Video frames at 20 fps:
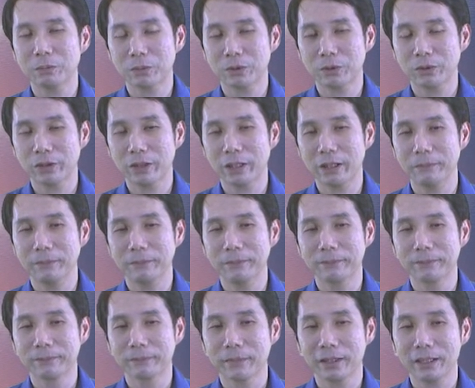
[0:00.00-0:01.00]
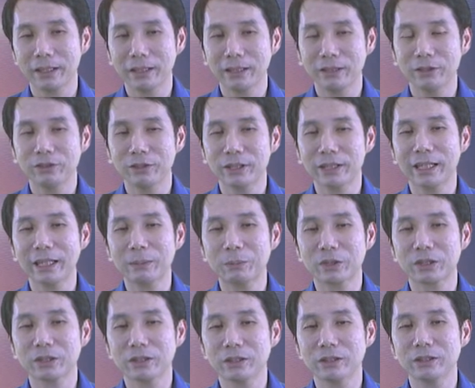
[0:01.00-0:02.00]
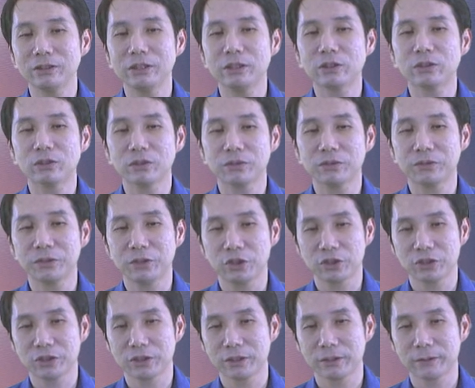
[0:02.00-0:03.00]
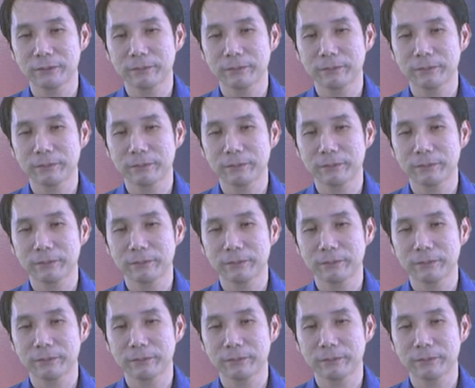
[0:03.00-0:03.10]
program using appskernel equals to first.